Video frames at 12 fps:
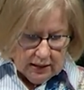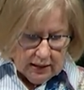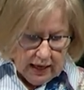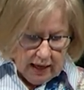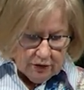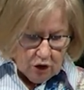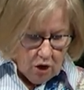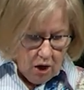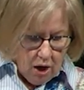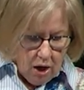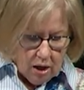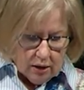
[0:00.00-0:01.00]
Gather
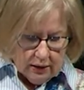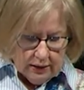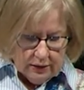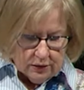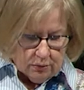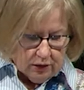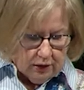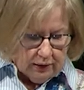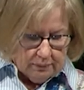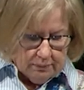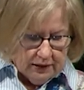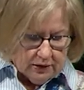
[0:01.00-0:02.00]
all Israel
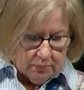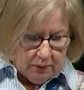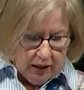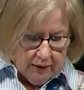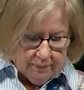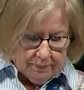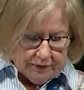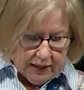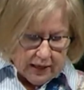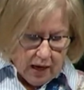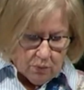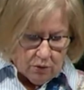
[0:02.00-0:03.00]
at Mizpah,
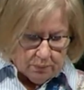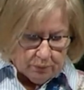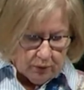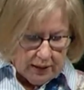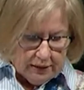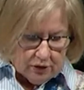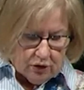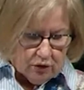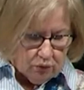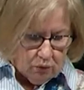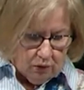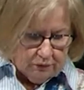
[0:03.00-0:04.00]
and I will pray to
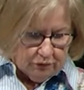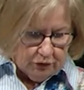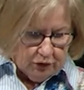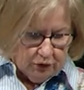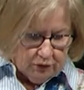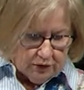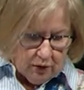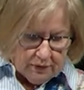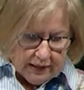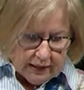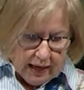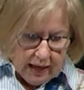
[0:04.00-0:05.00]
the Lord for you. So
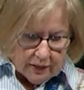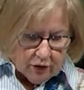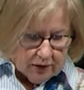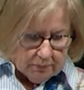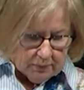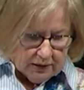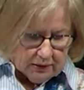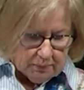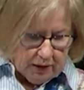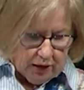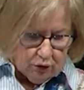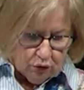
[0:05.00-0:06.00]
they gathered at
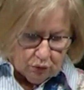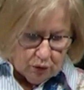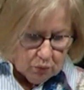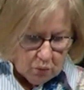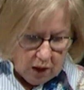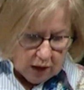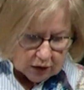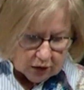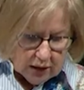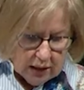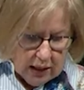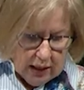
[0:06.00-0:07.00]
Mizpah and drew water
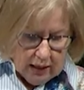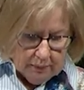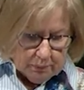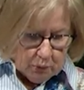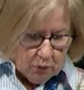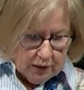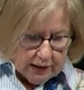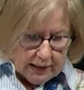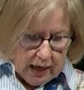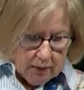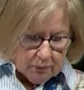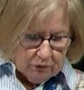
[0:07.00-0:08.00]
and poured it
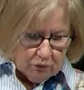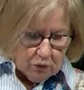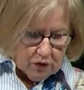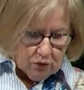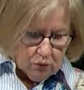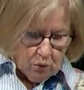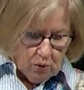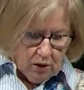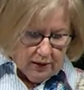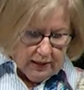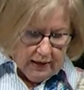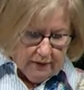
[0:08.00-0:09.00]
out before the
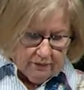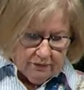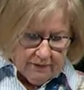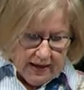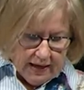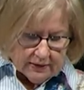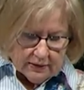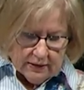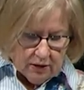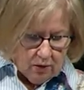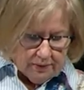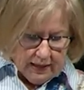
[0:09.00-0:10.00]
Lord and
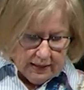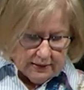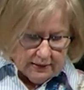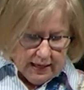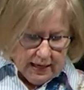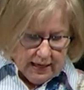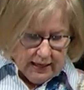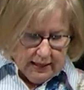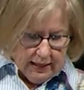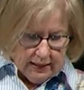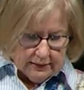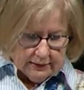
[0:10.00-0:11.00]
fasted on that day
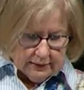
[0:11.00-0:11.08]
and